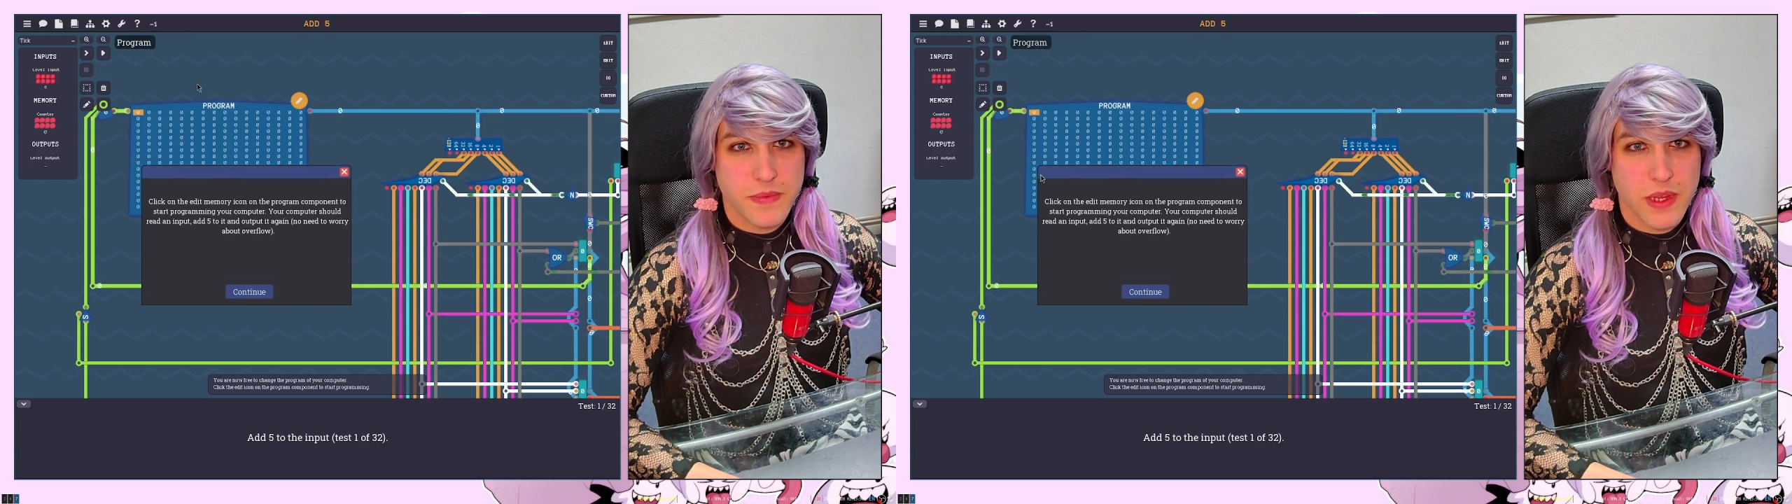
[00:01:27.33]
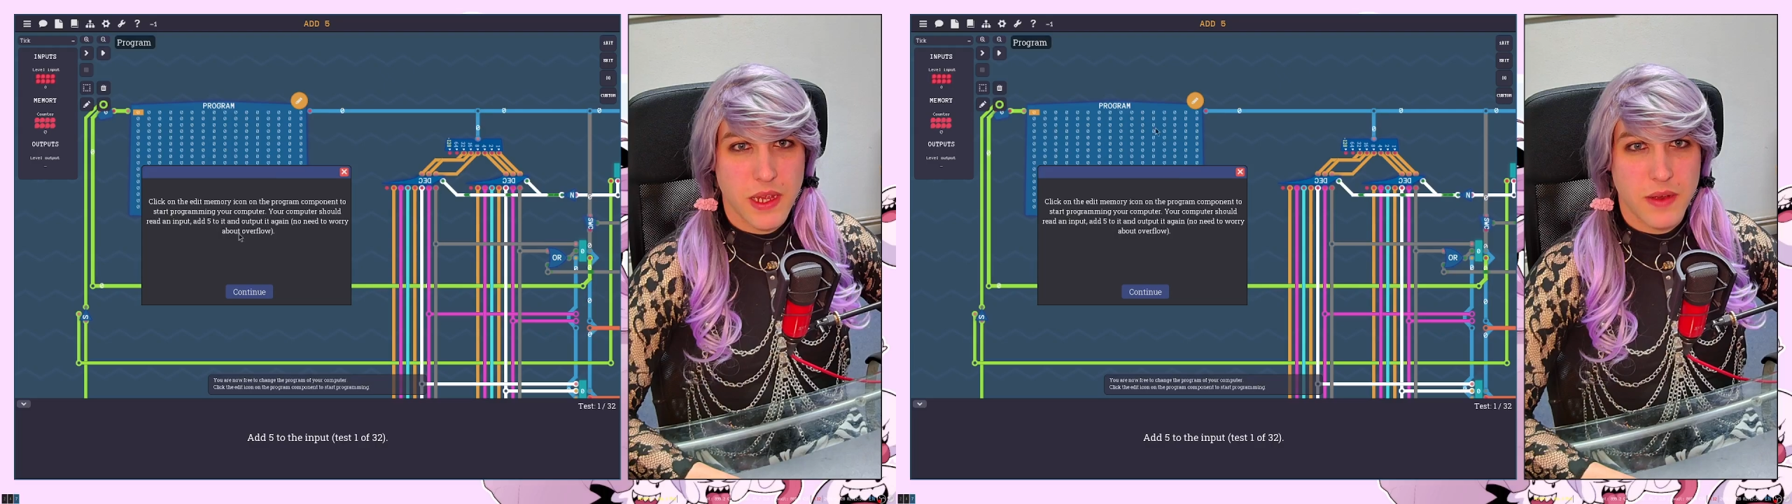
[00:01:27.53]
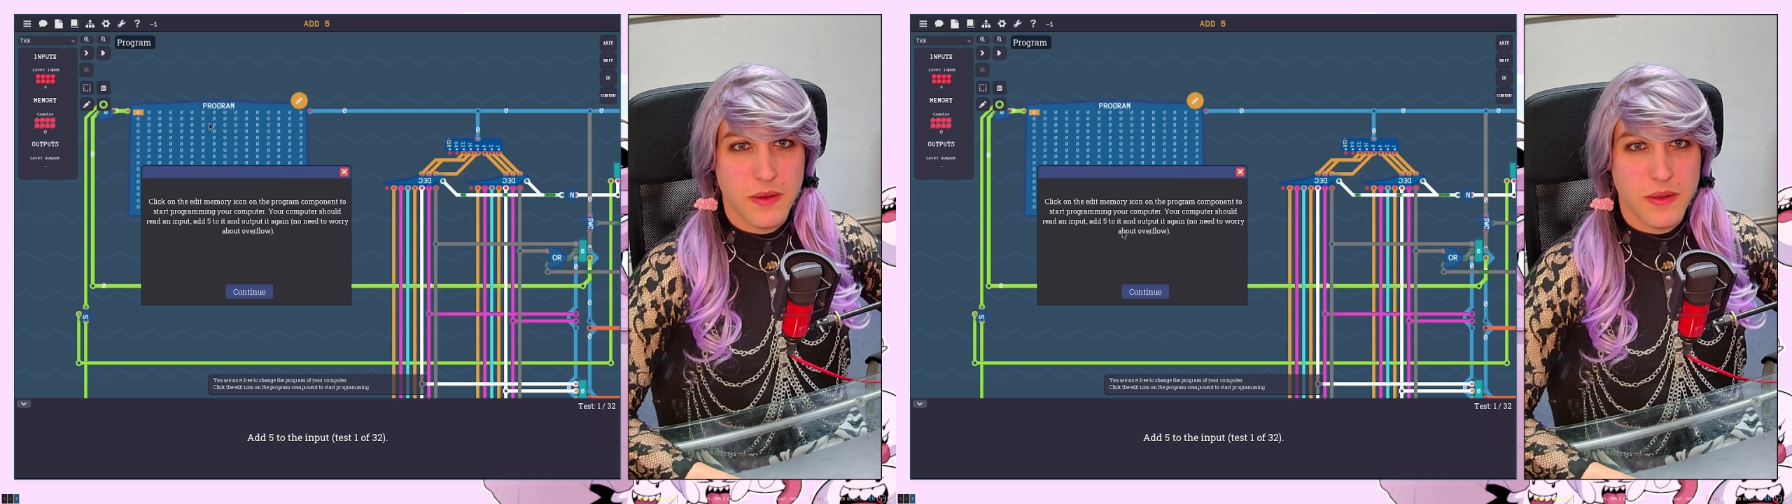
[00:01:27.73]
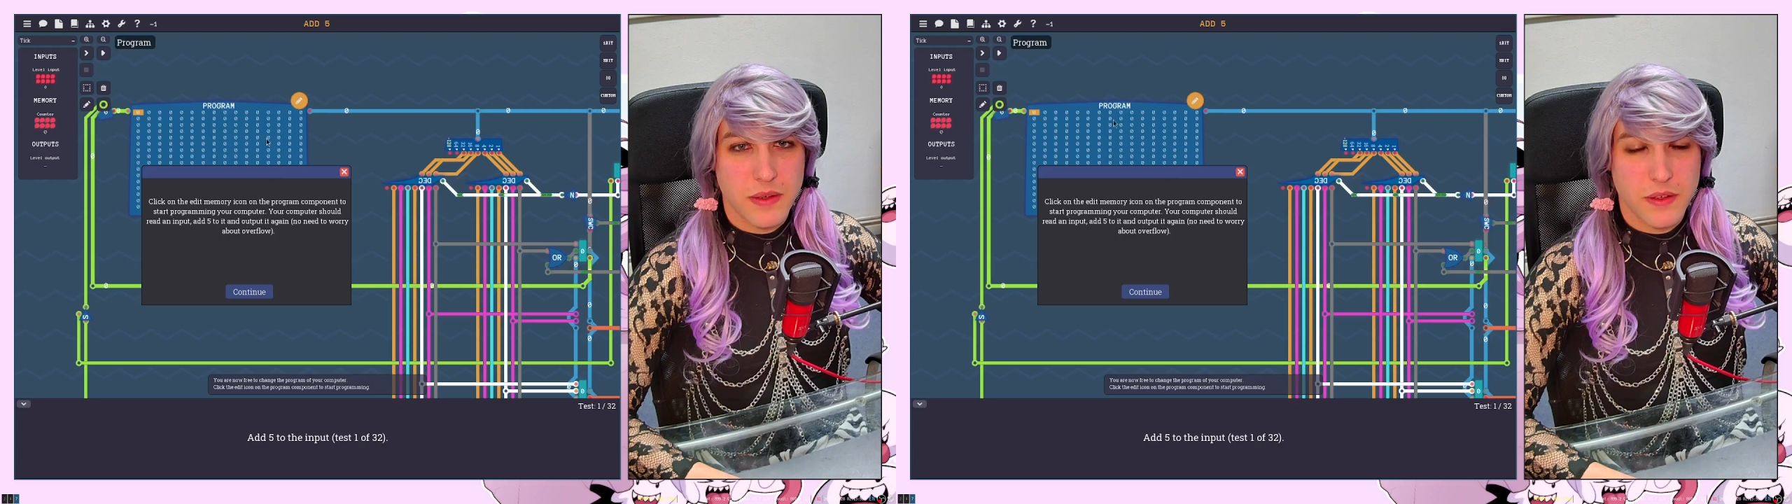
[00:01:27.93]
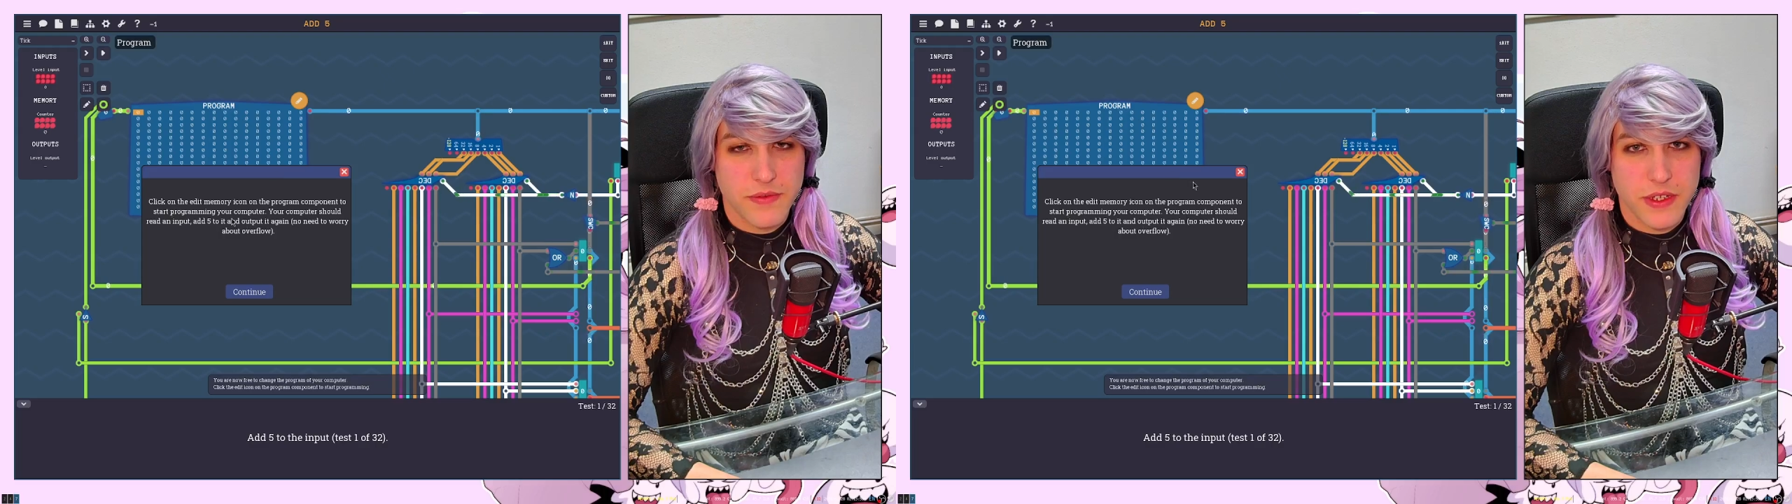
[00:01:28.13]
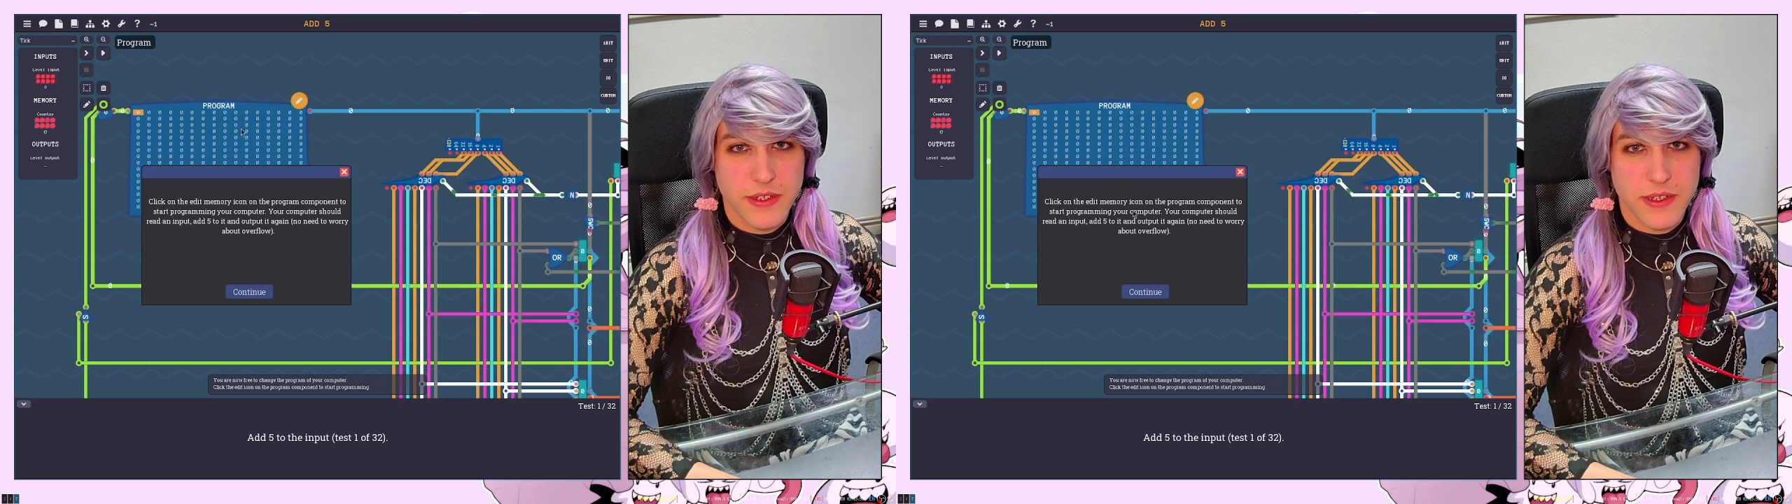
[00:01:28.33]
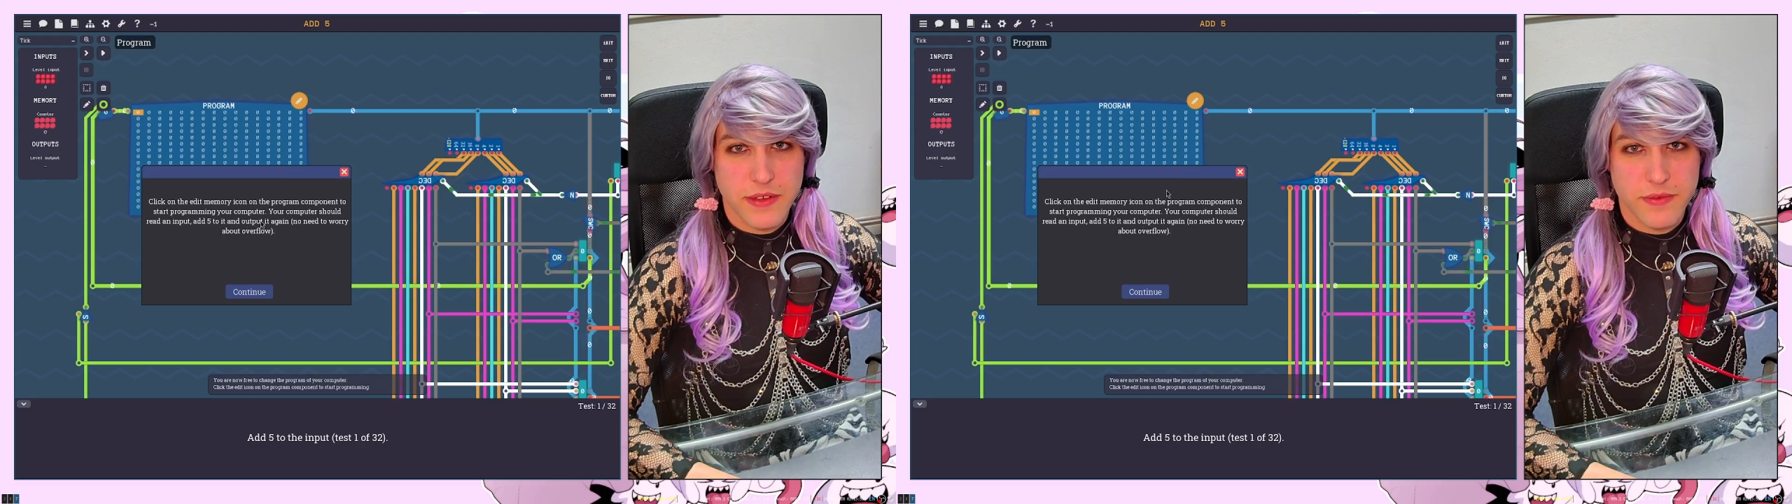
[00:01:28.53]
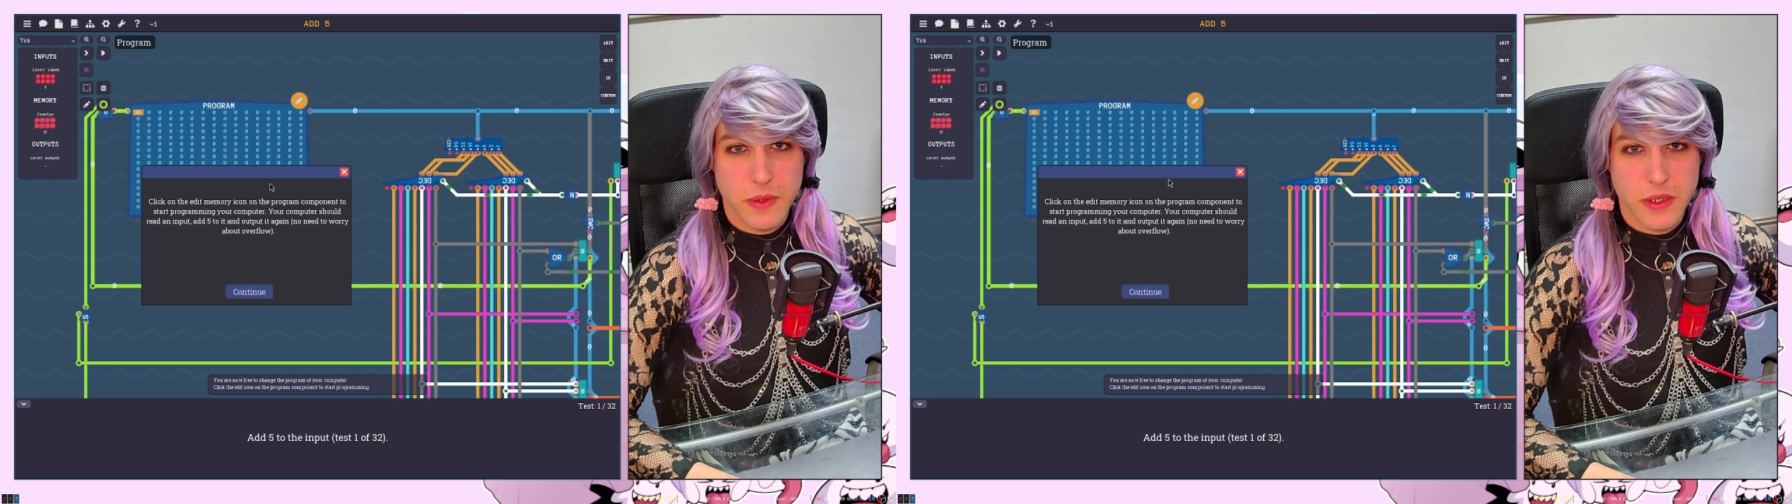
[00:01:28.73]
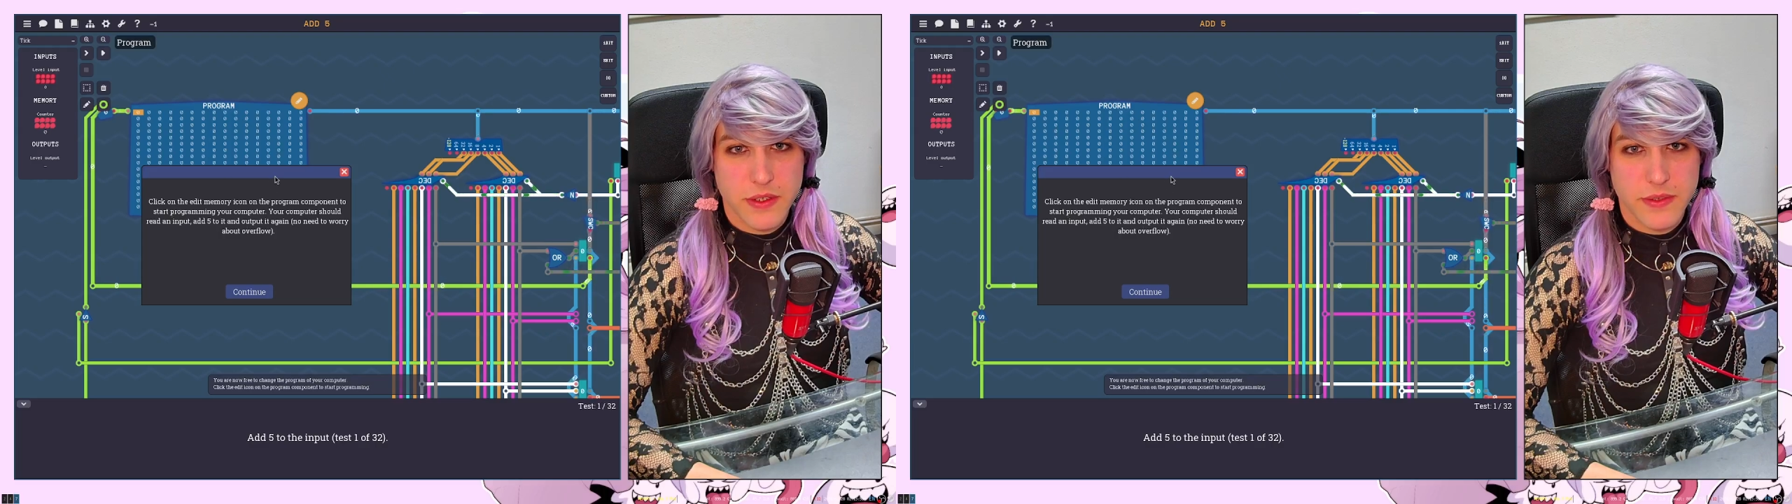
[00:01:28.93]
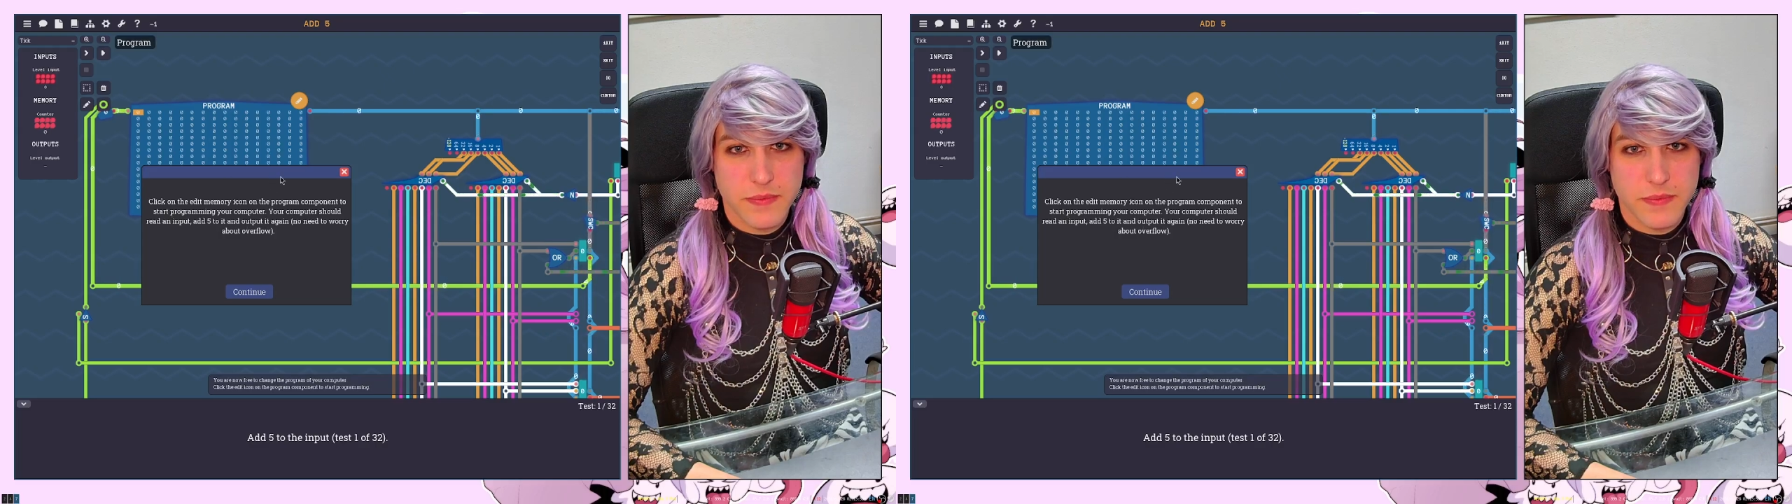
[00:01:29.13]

how all of this stuff works.